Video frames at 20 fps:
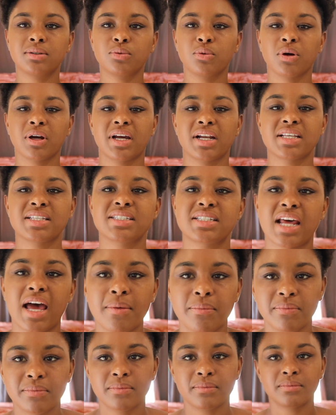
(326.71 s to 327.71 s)
We're gonna
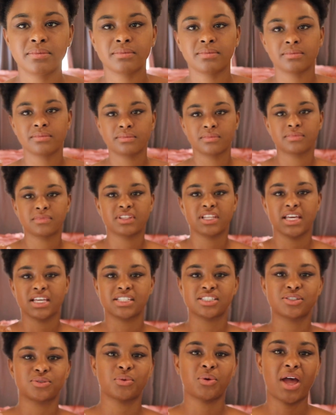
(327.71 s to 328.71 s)
step
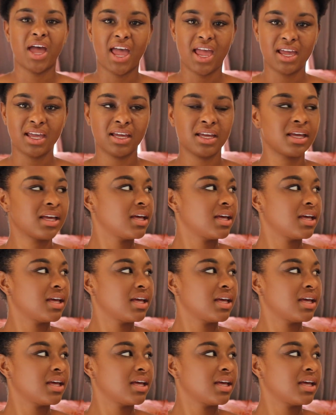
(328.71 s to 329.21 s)
this way.